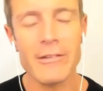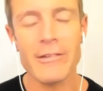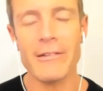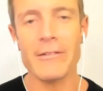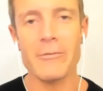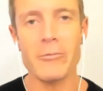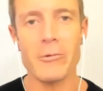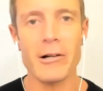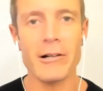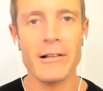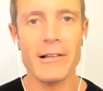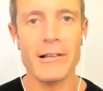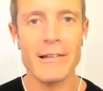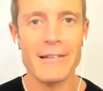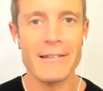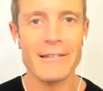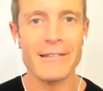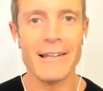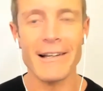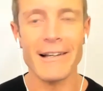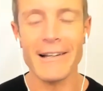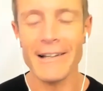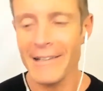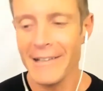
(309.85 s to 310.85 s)
as well as
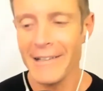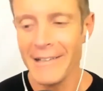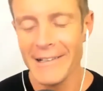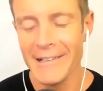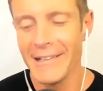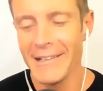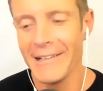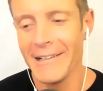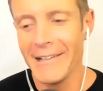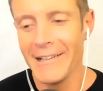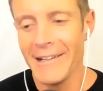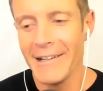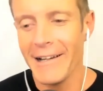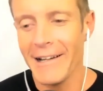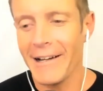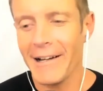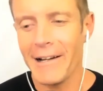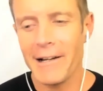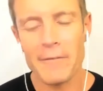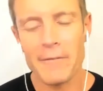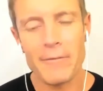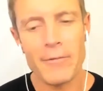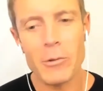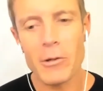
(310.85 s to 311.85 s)
a
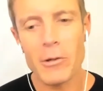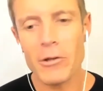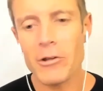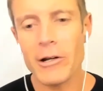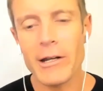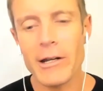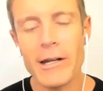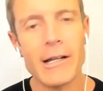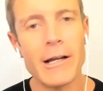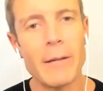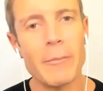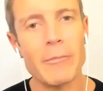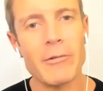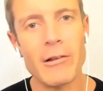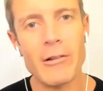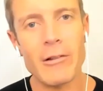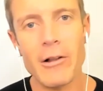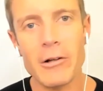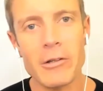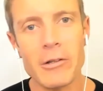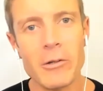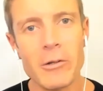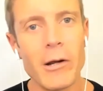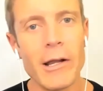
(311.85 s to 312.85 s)
few other hiccups
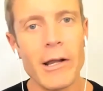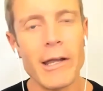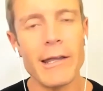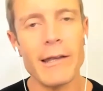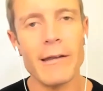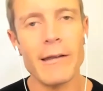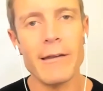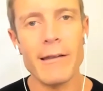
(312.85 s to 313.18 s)
along the way.